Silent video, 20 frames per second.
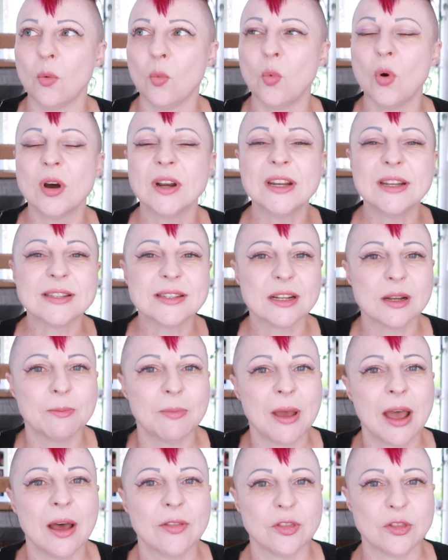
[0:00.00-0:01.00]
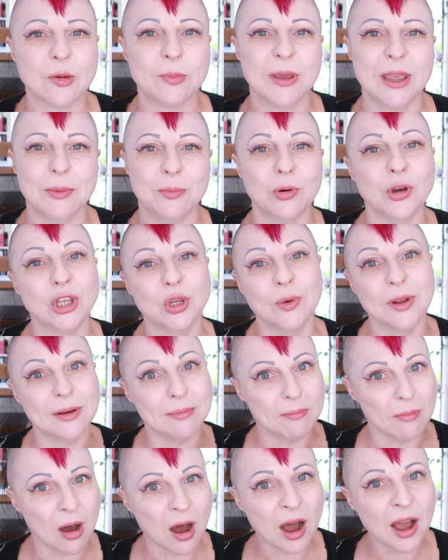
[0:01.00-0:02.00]
what is it about the people you
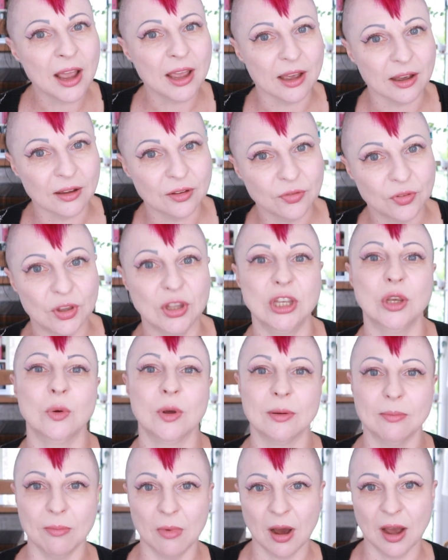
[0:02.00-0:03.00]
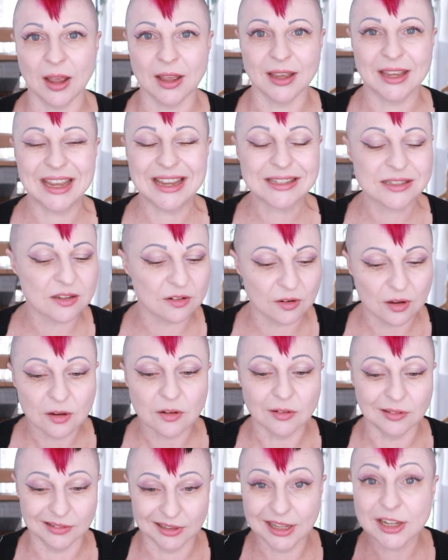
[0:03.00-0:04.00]
admire that you admire? Is it
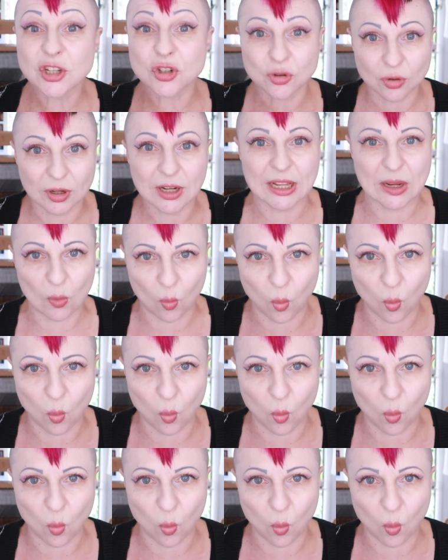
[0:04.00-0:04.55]
literally